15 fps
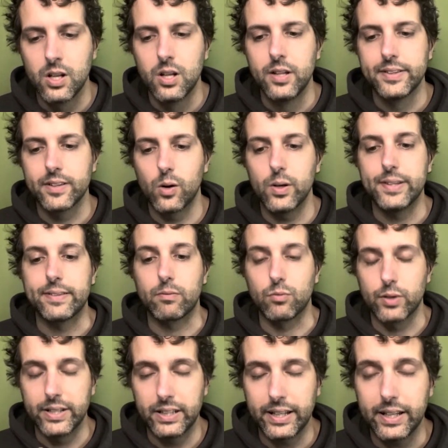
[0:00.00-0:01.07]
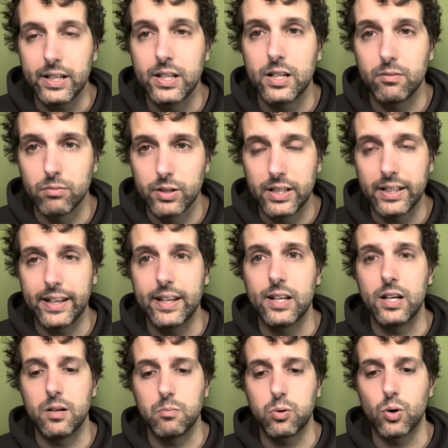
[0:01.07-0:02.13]
So it's really, really
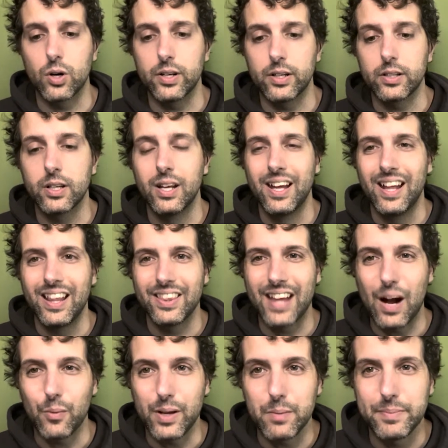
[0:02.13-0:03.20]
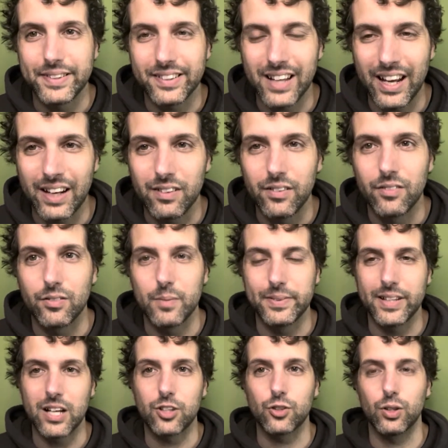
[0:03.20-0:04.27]
important that we abstain from
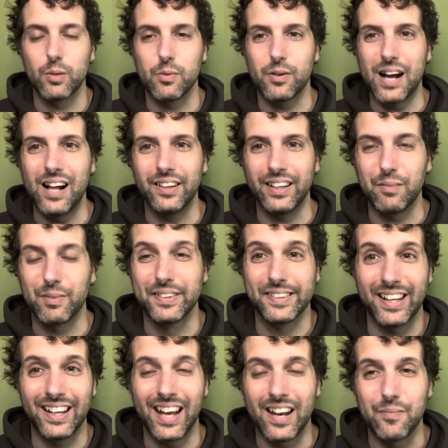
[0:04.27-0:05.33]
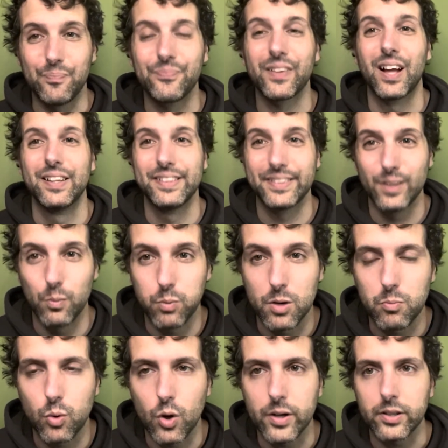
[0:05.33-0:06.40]
sexual immorality. I'm going to say again, super
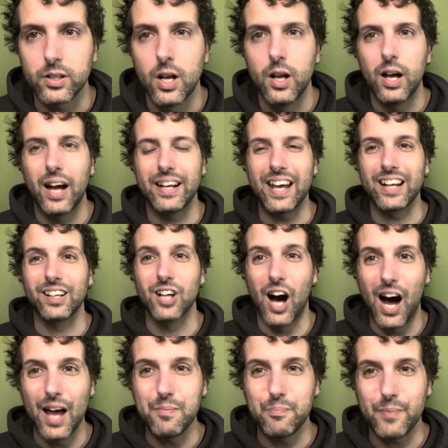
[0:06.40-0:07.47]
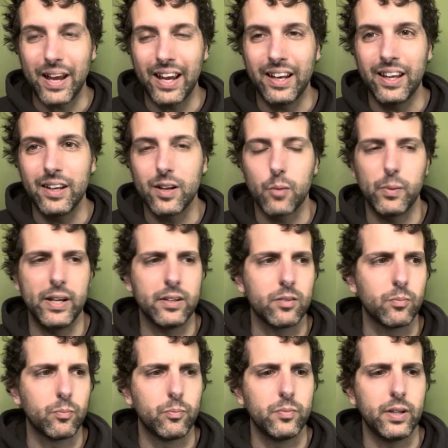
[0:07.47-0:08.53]
important. Again, God made it, and we
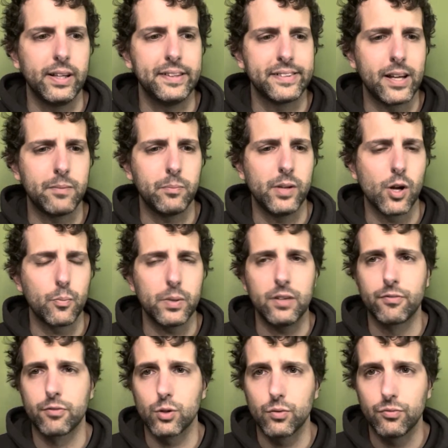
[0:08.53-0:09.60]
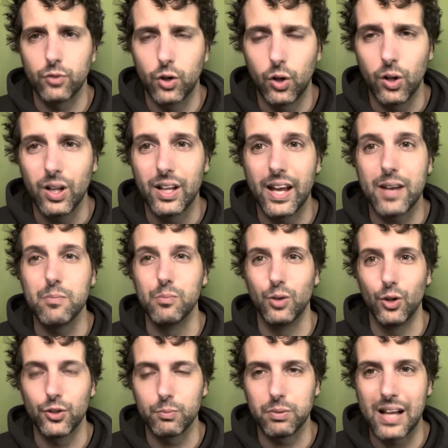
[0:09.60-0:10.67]
he said, you know, be fruitful and
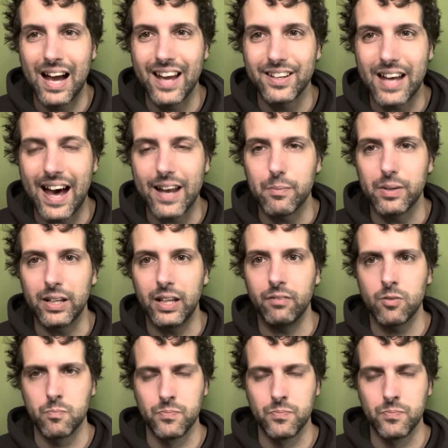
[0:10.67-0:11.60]
multiply to Adam and Eve.